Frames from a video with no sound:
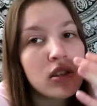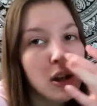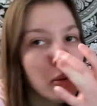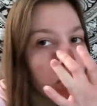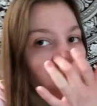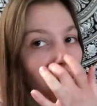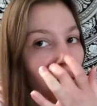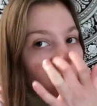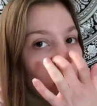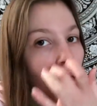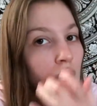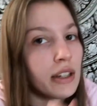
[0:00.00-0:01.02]
some
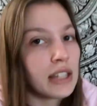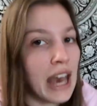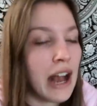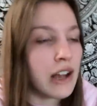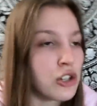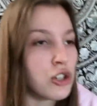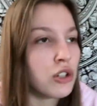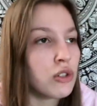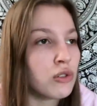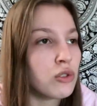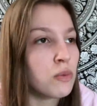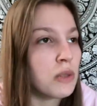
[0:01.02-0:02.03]

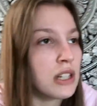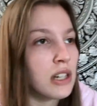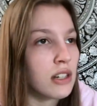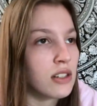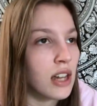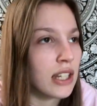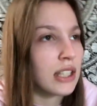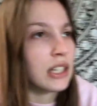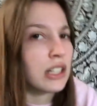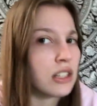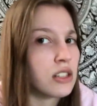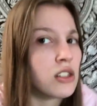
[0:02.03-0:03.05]
cashews because I
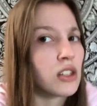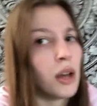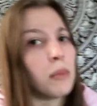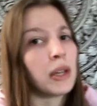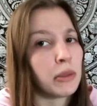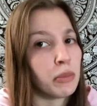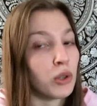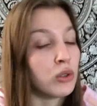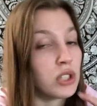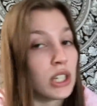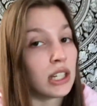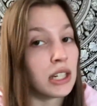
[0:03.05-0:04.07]
needed some like
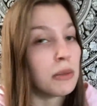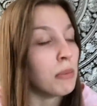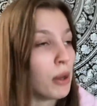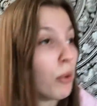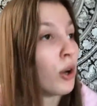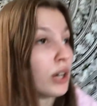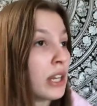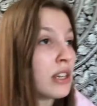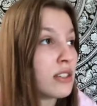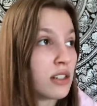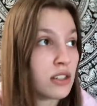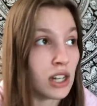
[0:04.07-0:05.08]
protein in my
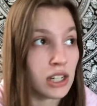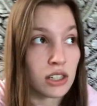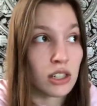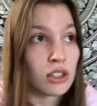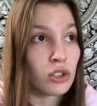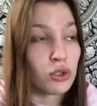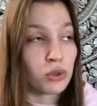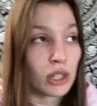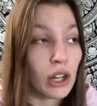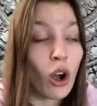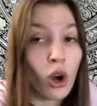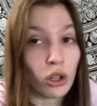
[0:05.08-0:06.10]
body since I did do
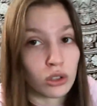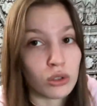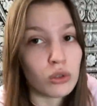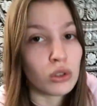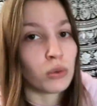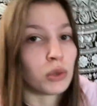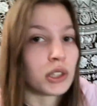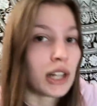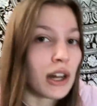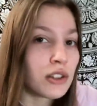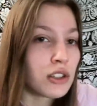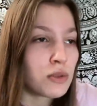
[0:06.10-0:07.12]
like a hardcore
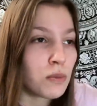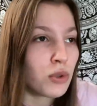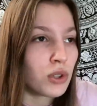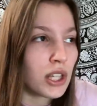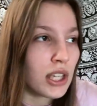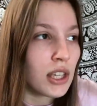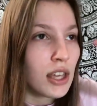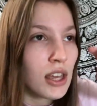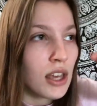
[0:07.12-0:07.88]
workout this morning